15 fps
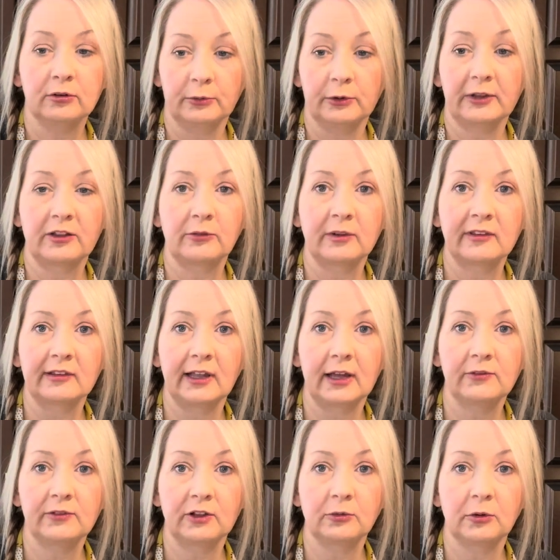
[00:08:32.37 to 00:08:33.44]
Well, that's what's left.
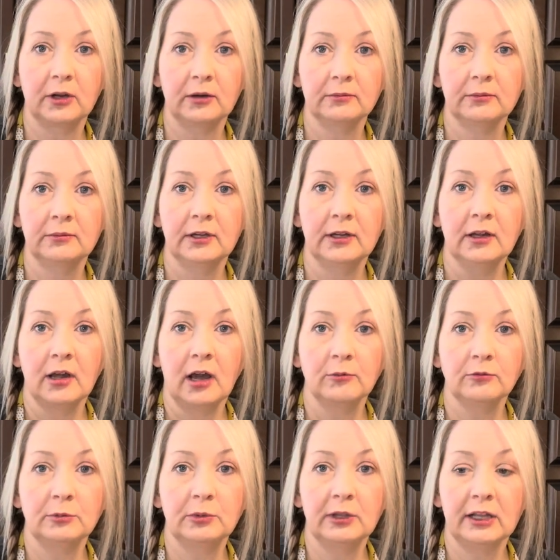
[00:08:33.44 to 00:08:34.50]
That's why I'm
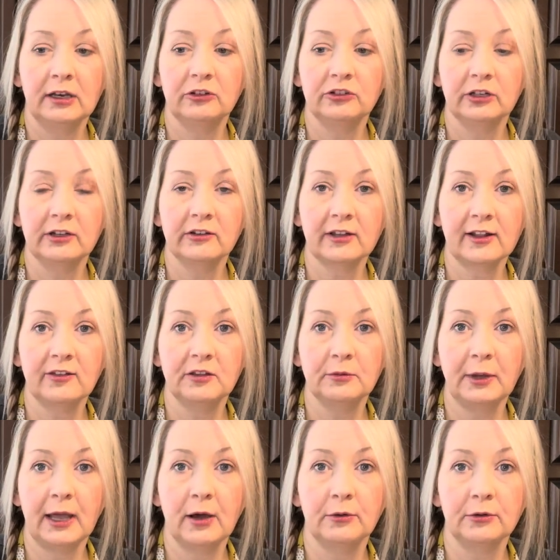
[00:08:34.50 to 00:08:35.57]
replenishing. So that's the
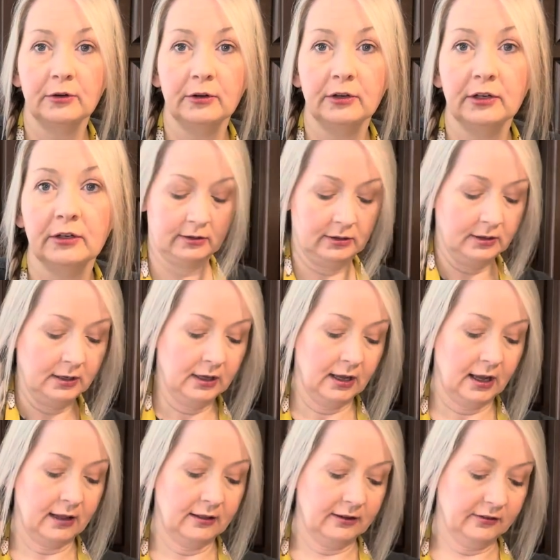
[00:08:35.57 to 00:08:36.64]
powdered.
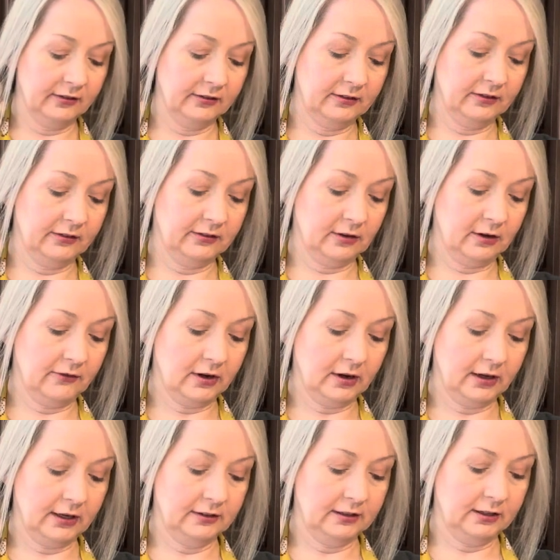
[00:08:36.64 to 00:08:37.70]
And this is the stuff
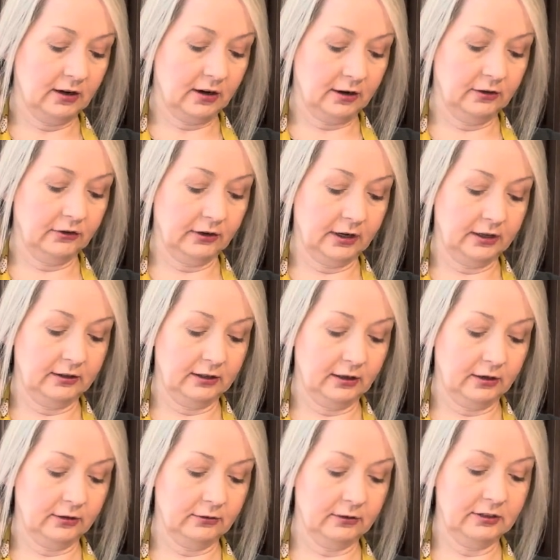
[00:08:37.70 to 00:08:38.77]
I dehydrated the
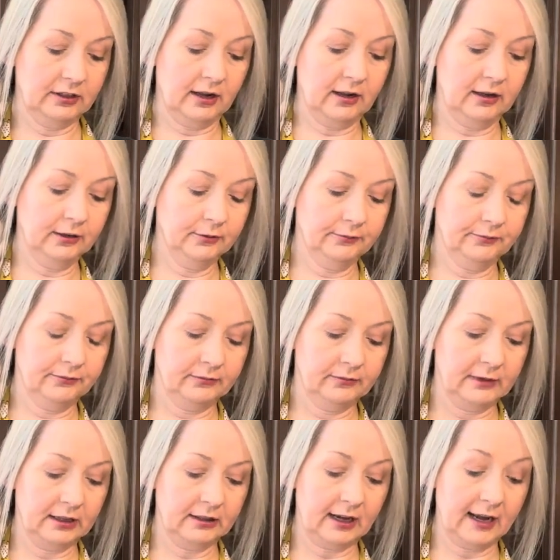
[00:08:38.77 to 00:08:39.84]
other day
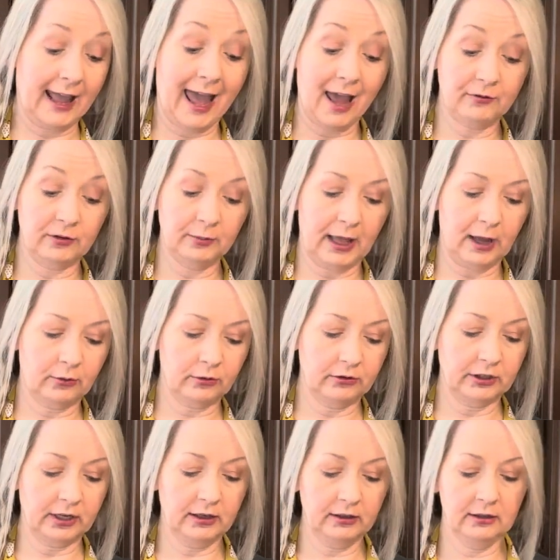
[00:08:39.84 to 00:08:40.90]
that I haven't powdered
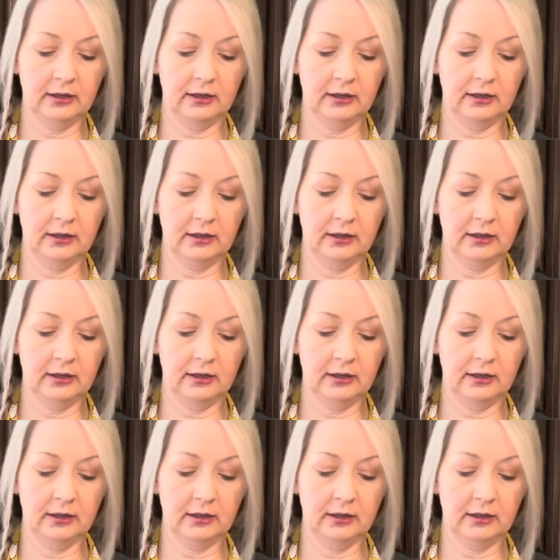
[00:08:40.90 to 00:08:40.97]
yet.